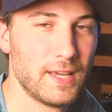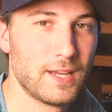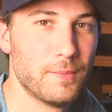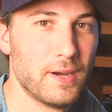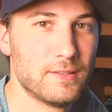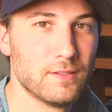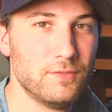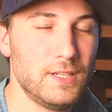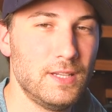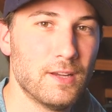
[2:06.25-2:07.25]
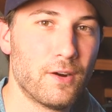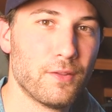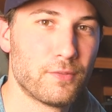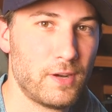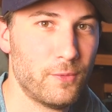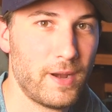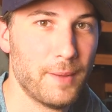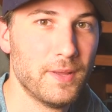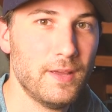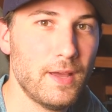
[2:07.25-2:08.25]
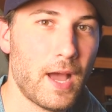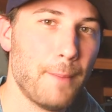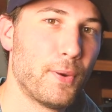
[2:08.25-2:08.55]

gigabytes of DDR3 RAM. I